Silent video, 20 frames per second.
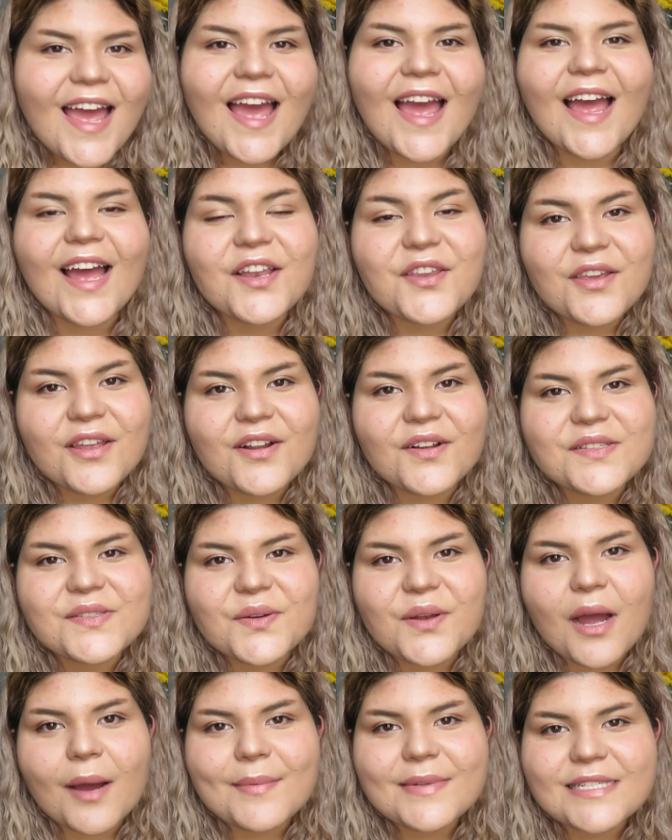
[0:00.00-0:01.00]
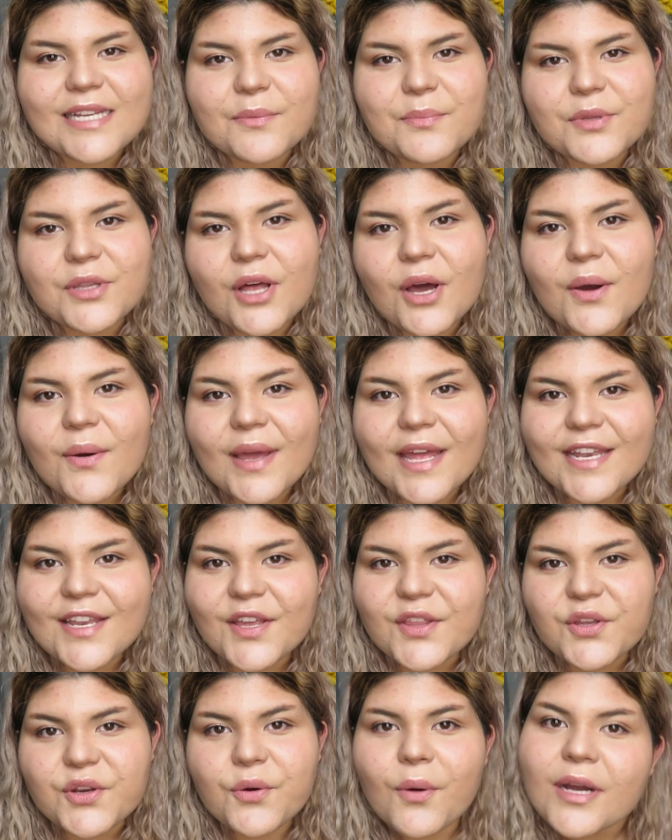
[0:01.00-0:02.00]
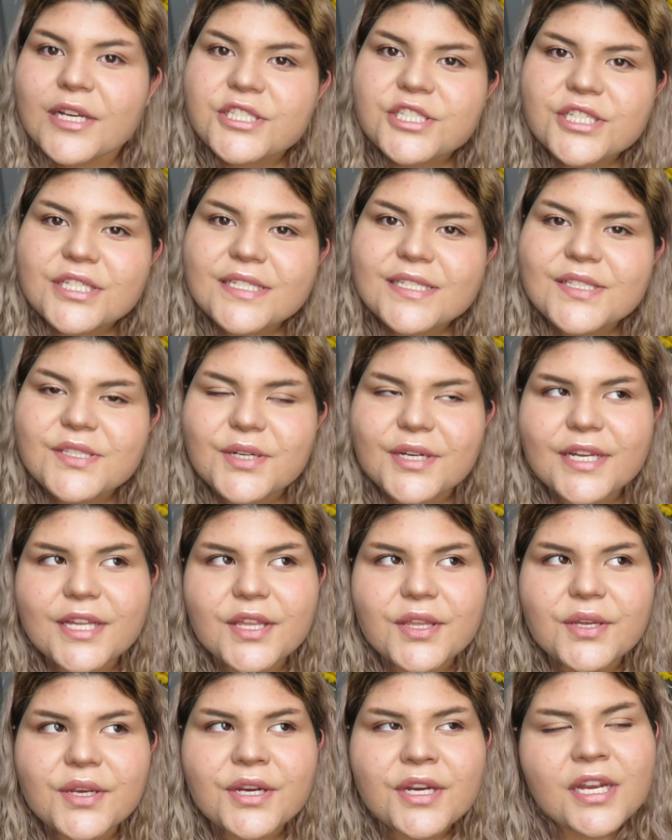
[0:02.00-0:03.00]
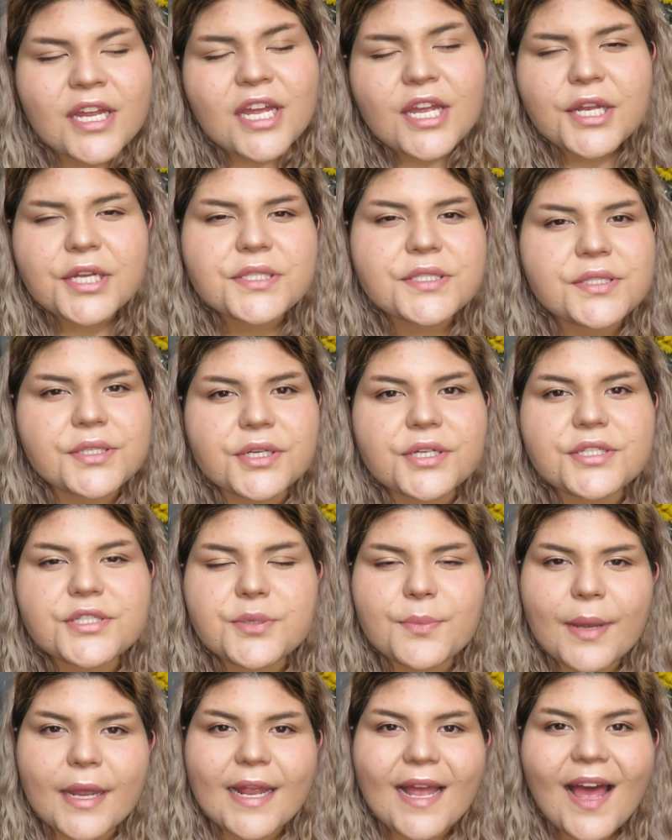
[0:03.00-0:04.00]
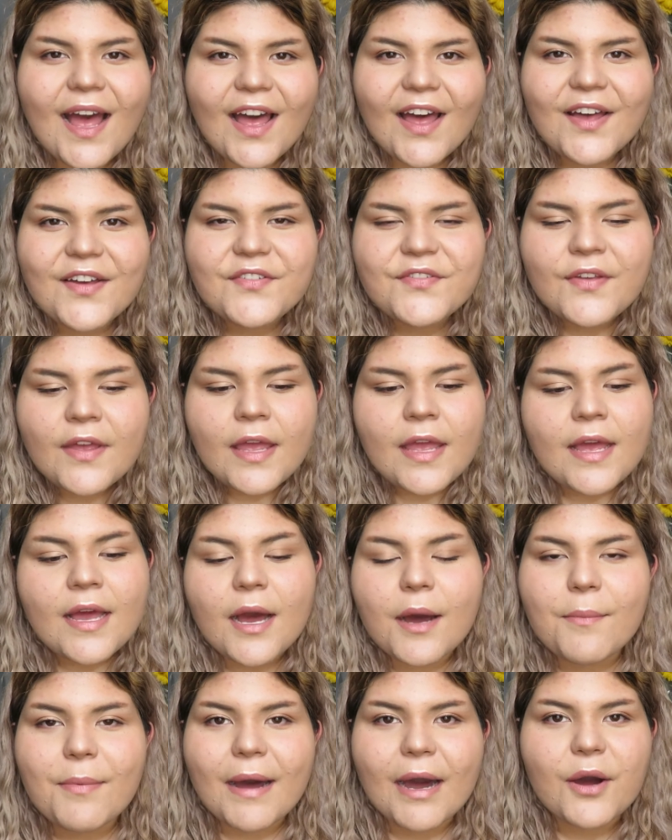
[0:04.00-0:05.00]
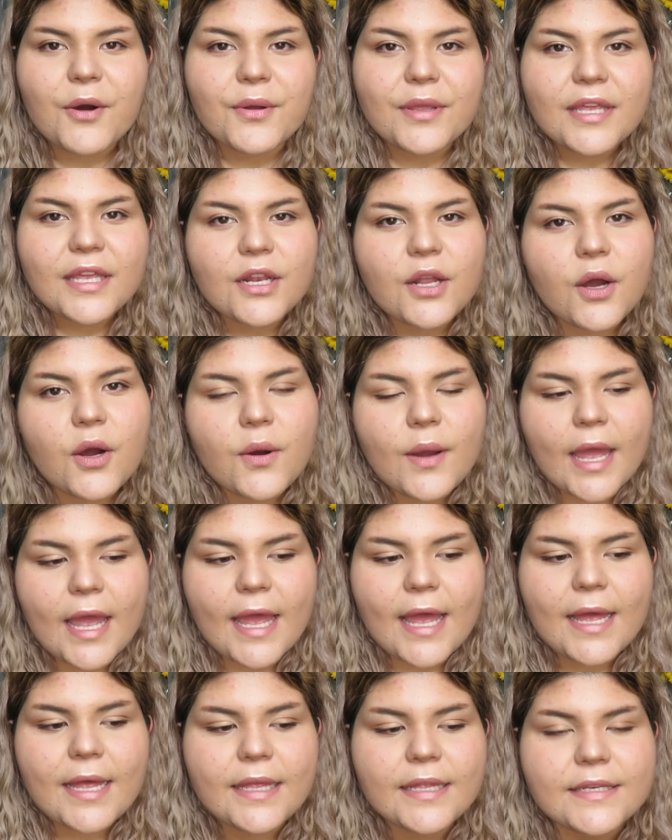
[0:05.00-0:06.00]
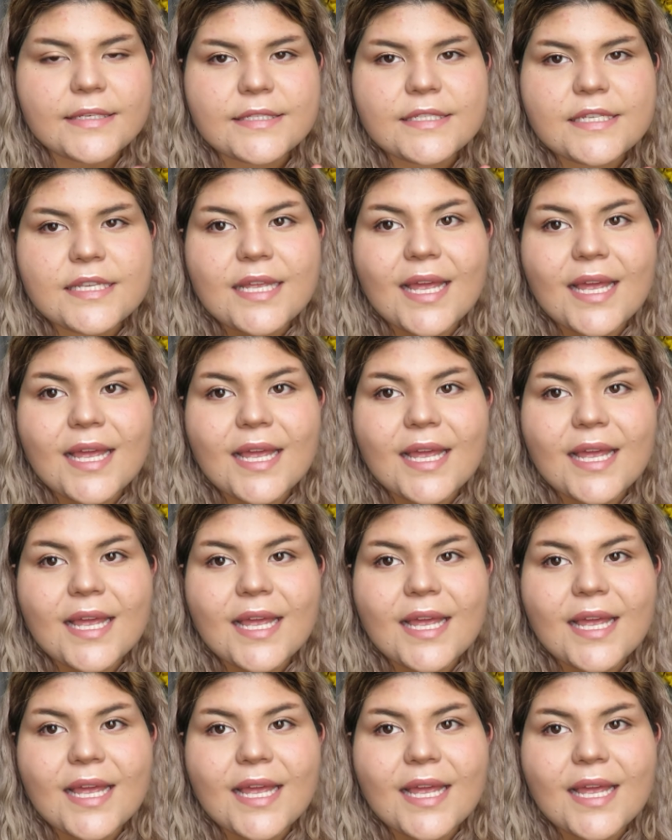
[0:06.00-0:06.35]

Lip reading: And you can also comment down below any other questions or any other concerns you might have about keto and